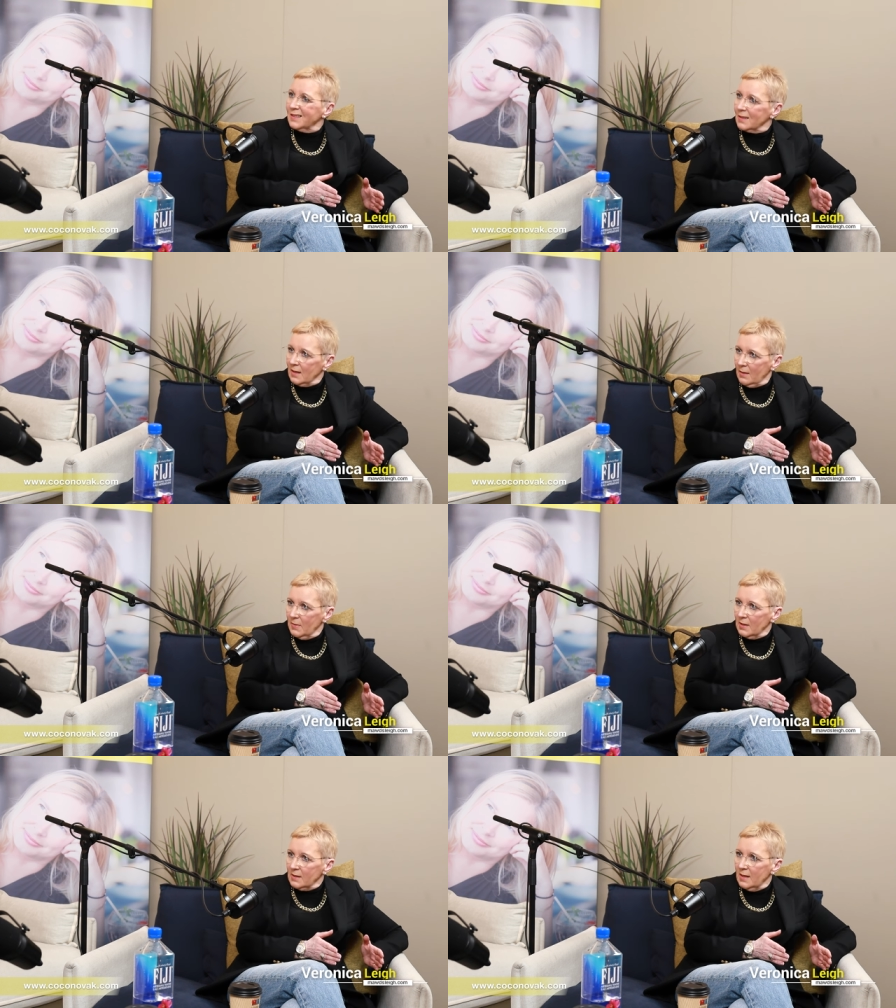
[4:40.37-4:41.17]
Does that
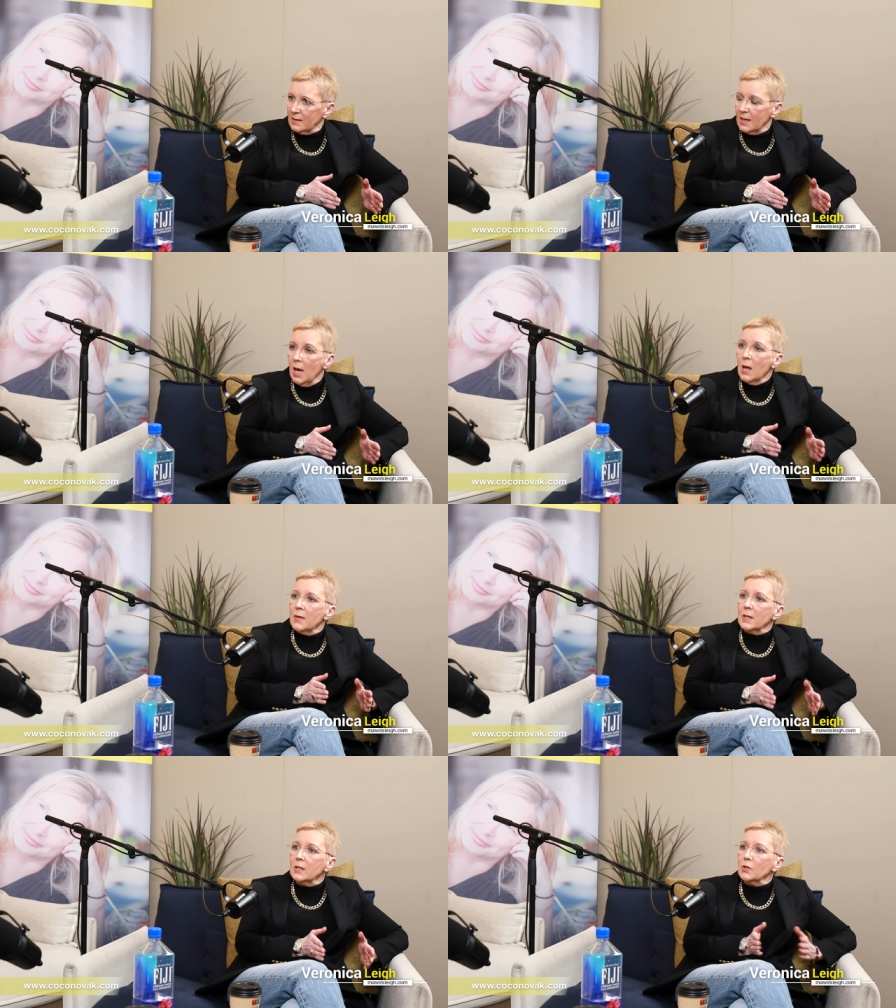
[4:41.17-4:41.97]
make sense? Yeah, absolutely.
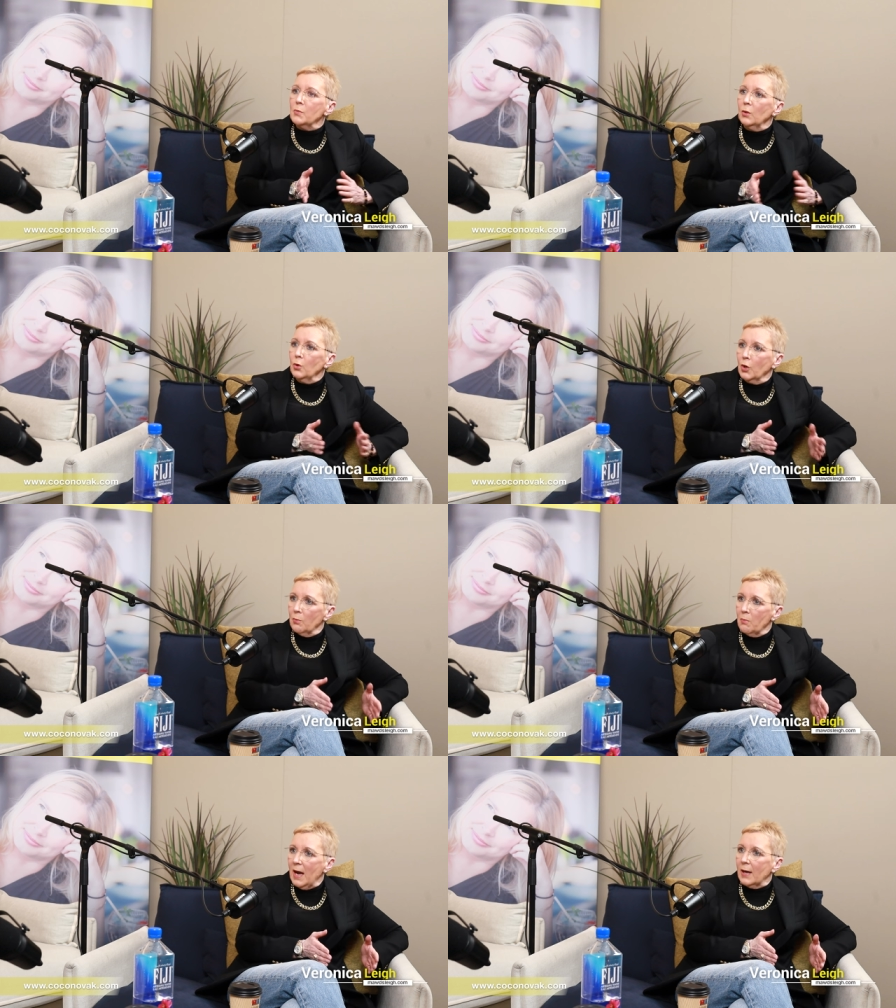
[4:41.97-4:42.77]
This is me
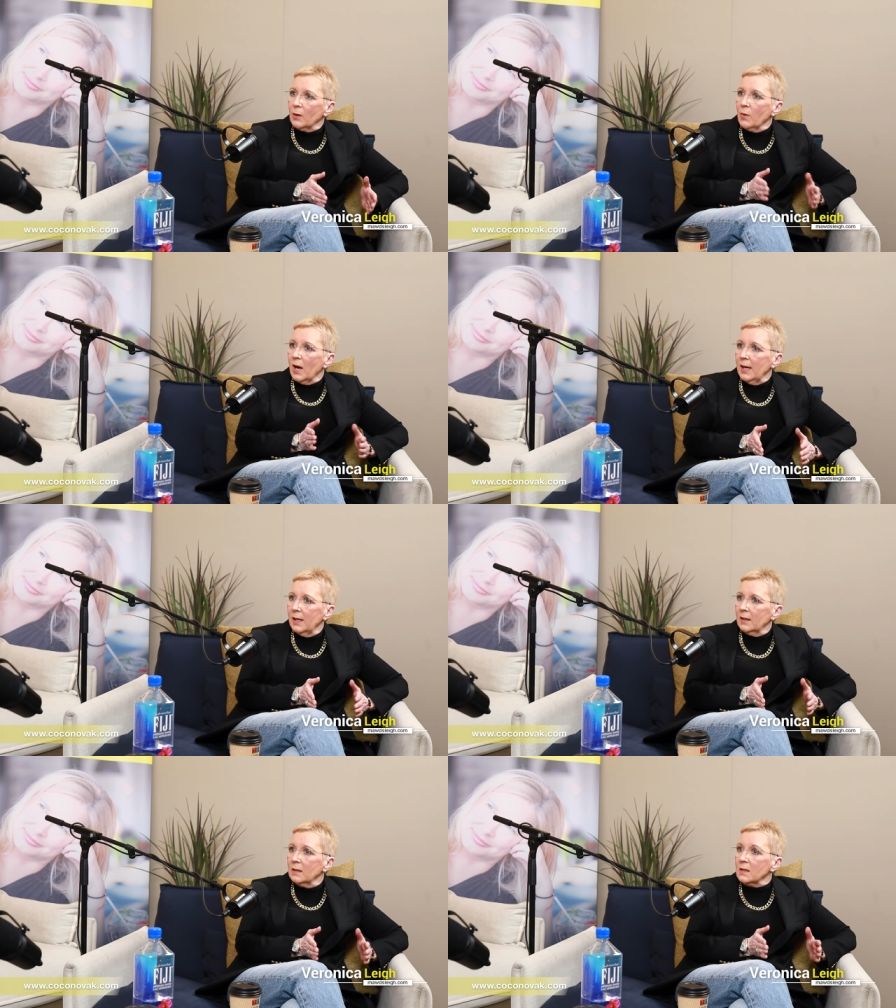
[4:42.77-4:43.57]
looking back with a
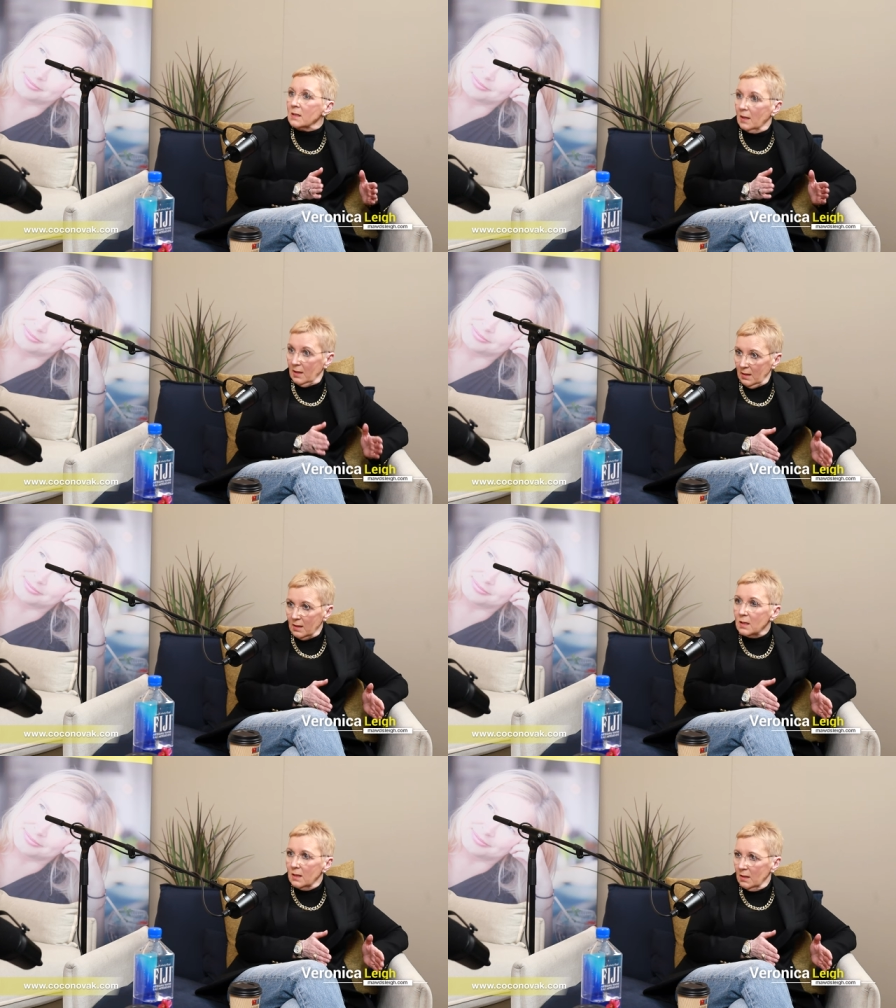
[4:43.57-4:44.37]
head that's like,
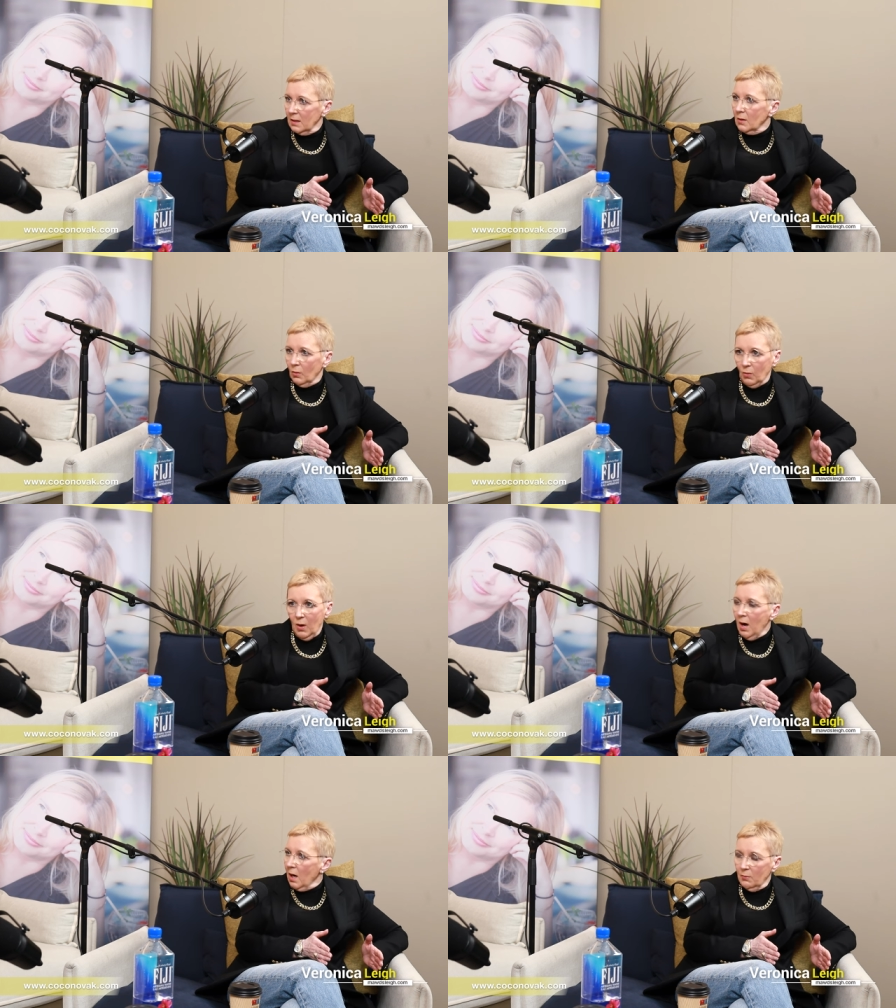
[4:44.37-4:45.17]
you know,
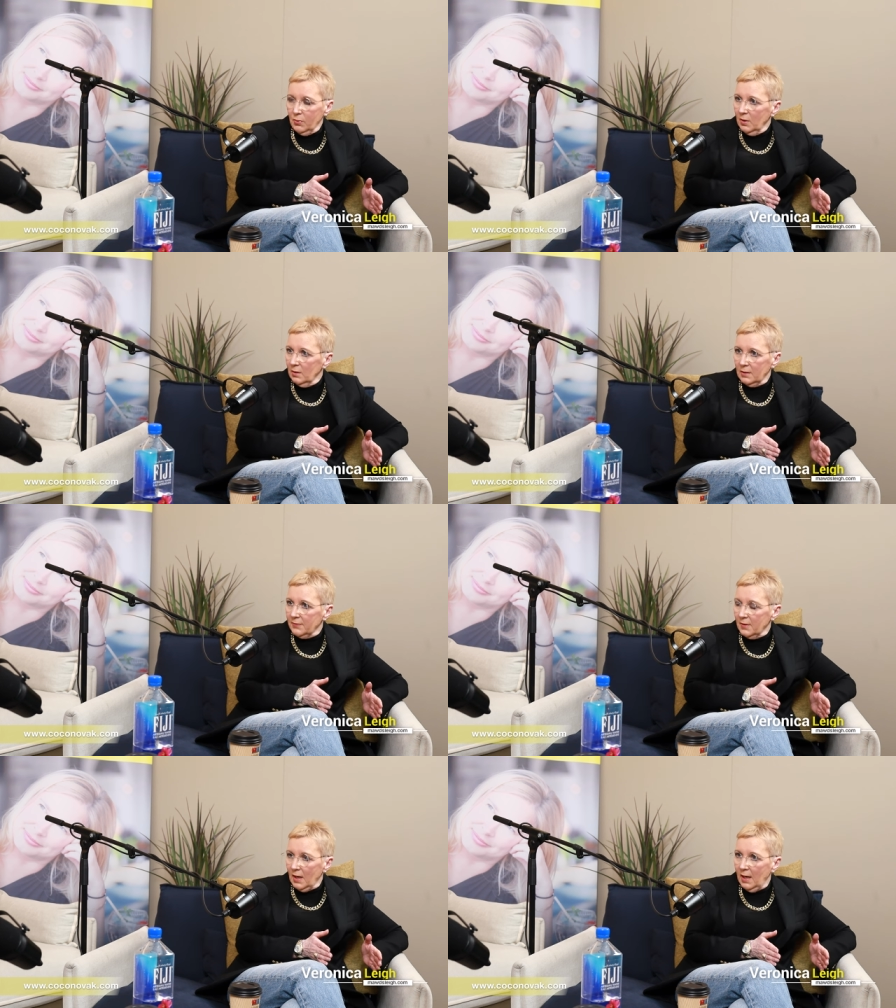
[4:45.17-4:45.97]
a completely
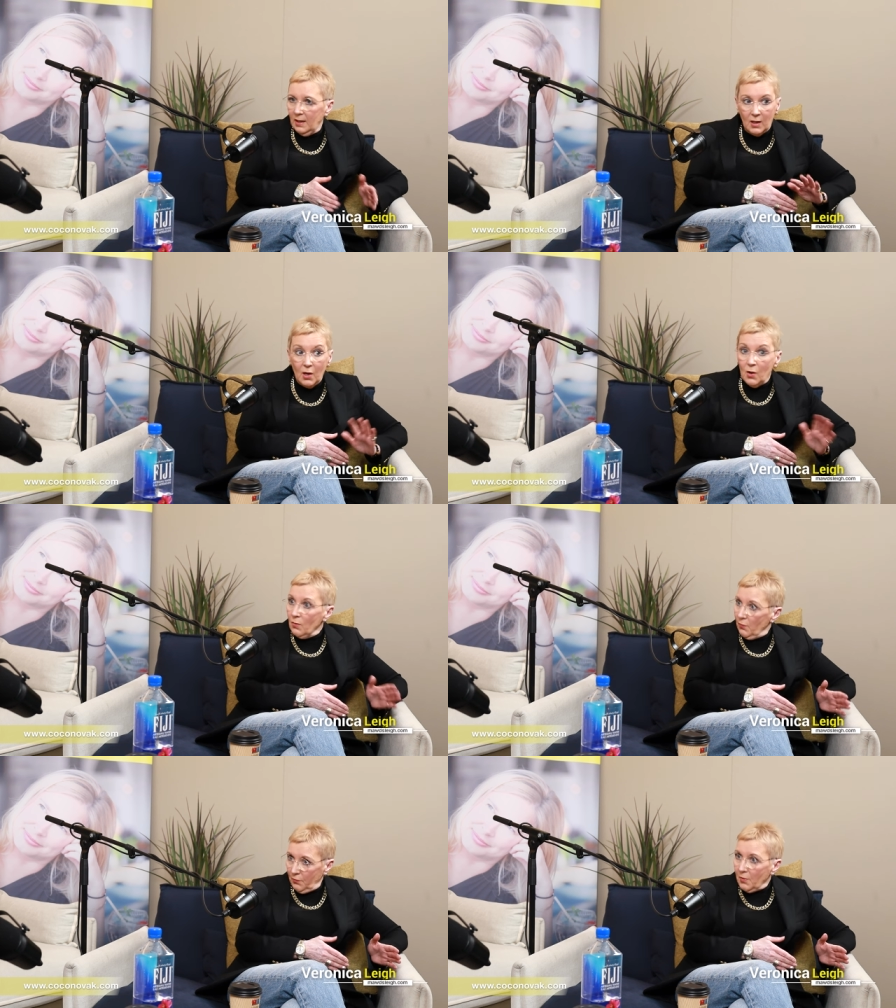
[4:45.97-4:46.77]
different head
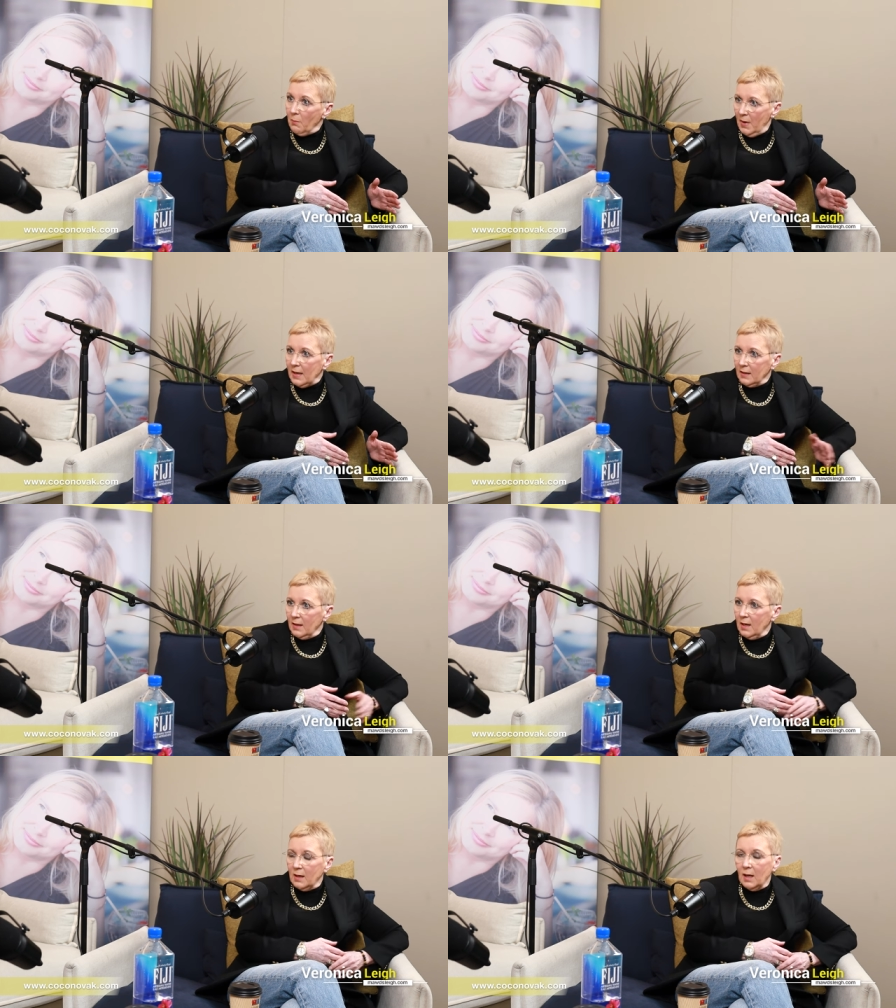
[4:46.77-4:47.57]
from back
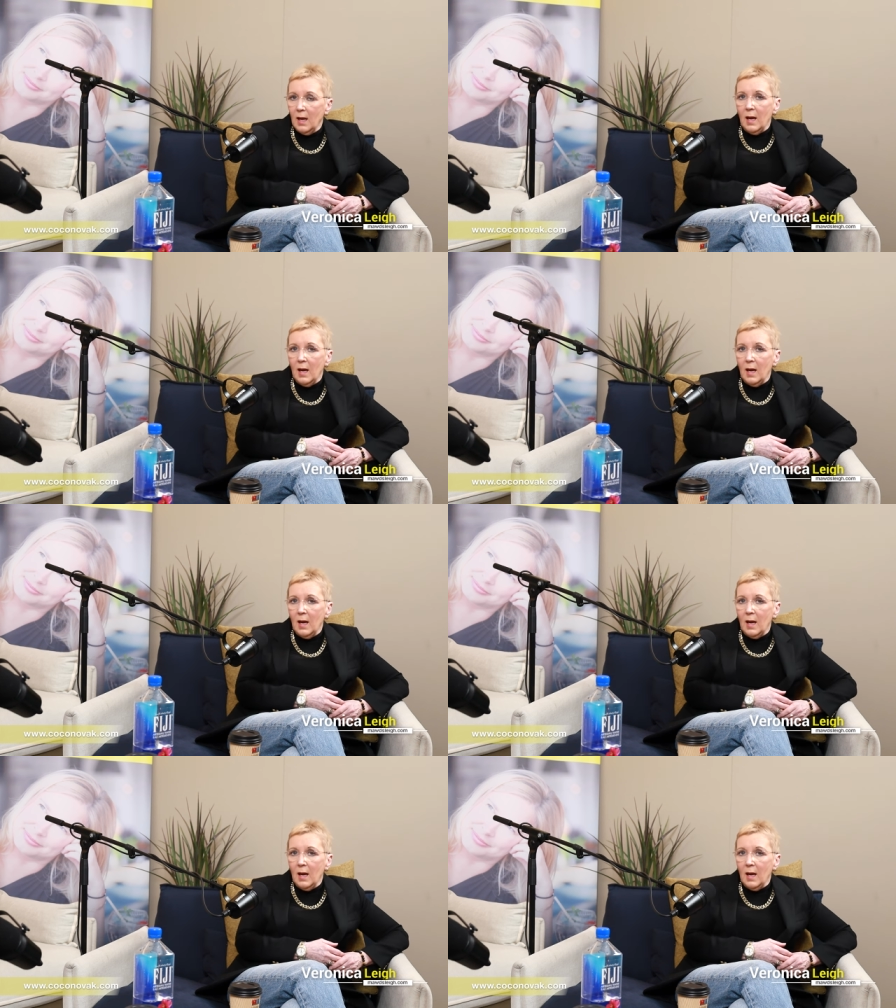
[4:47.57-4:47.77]
then.